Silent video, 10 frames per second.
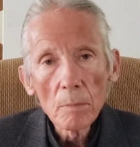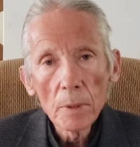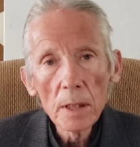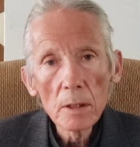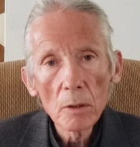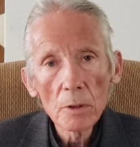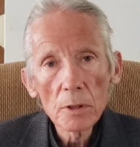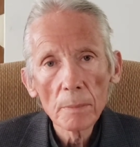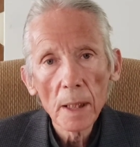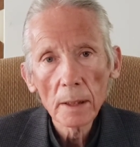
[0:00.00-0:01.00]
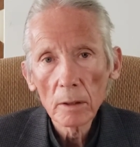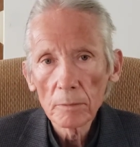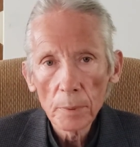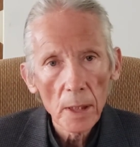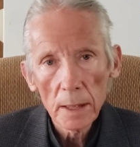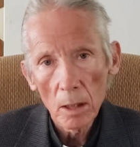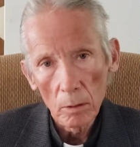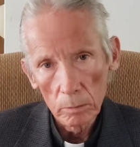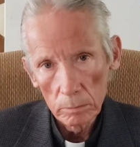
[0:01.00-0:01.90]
but he noticed a bottle of Prego.